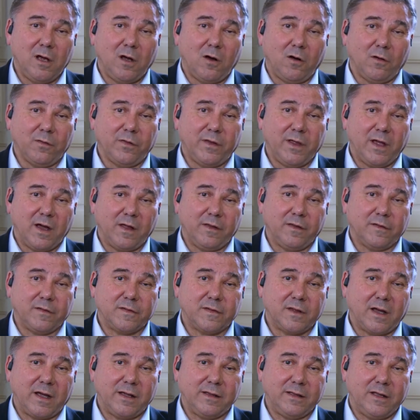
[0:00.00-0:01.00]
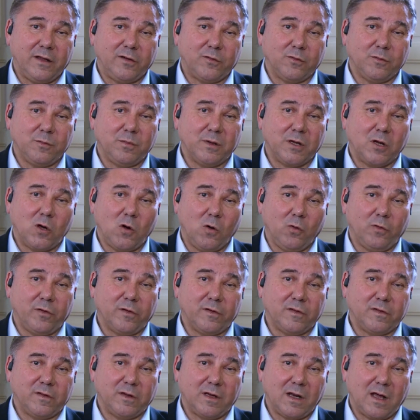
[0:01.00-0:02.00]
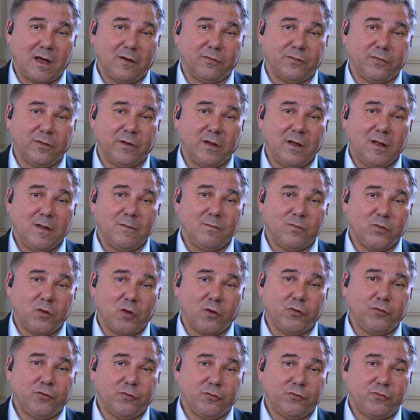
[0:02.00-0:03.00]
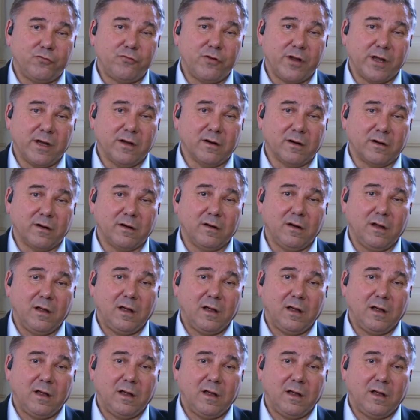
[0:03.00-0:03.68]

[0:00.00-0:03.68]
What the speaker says: On the other side, they should be cautious enough not to trigger